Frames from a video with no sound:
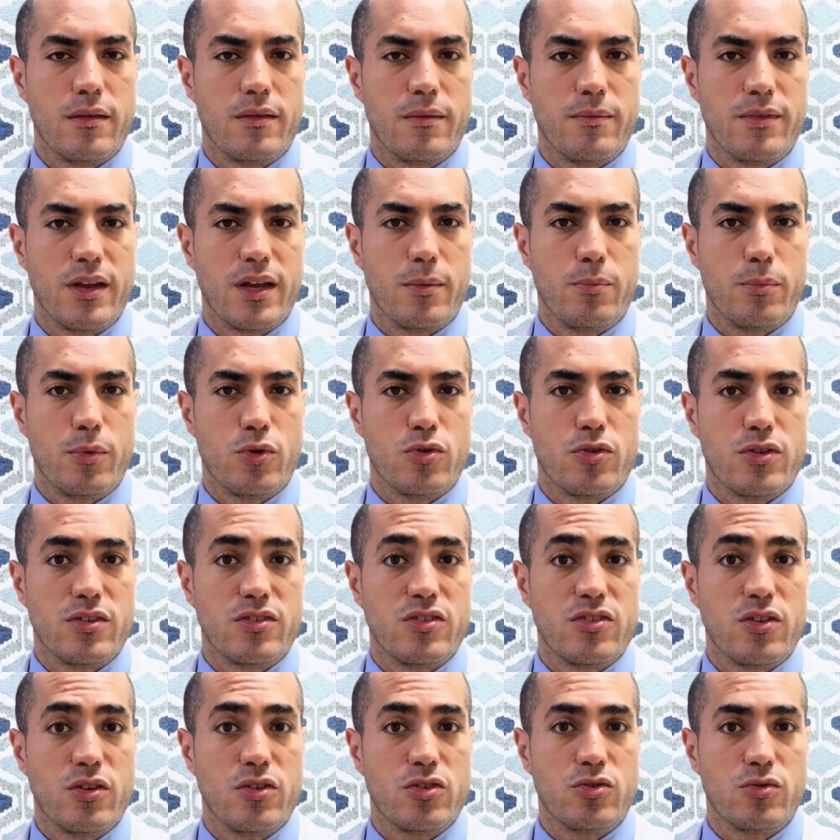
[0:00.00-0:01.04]
Phimosis
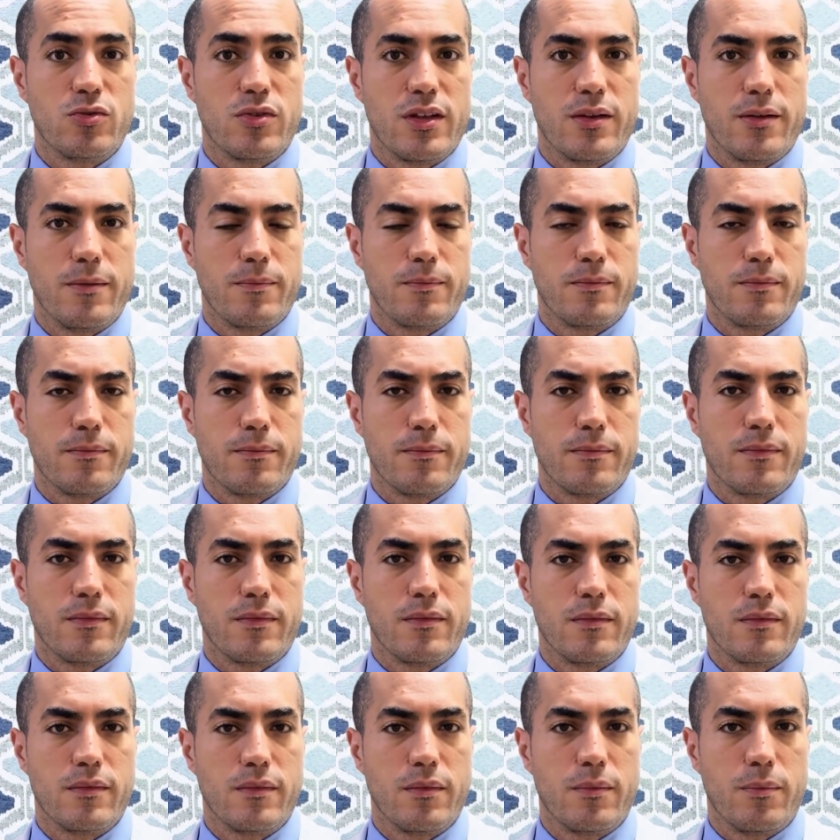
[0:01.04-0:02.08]
surgery.
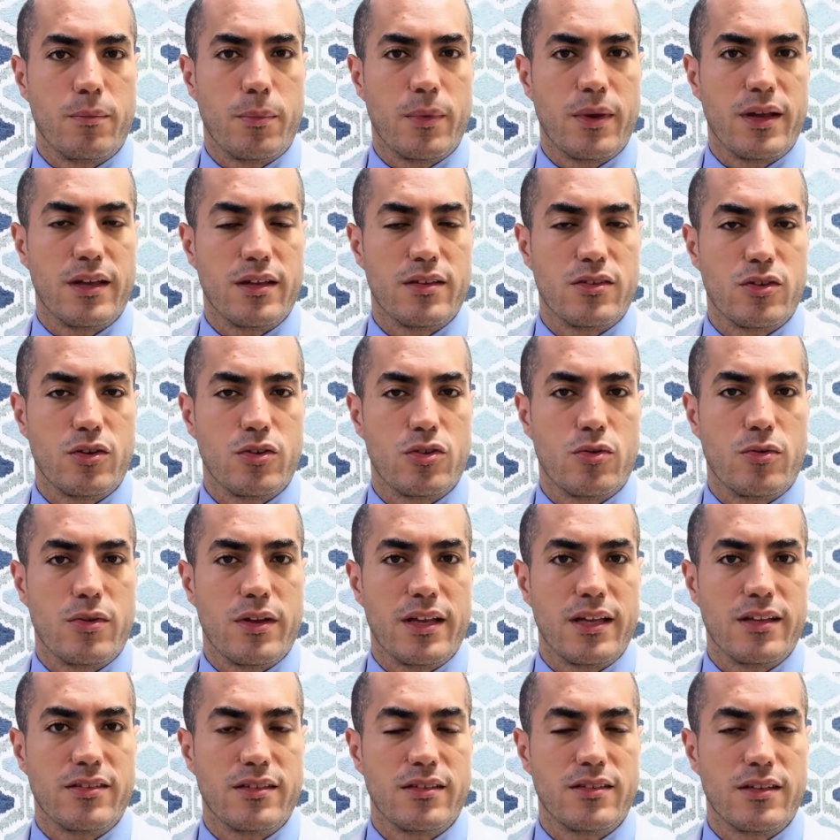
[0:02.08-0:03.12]
When is surgery
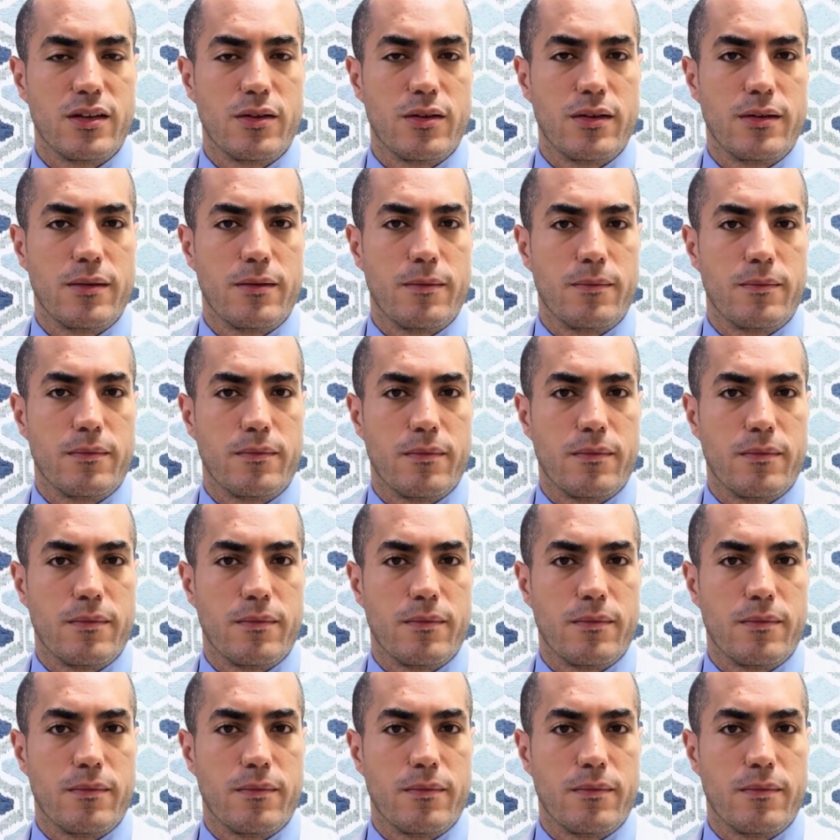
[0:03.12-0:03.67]
necessary?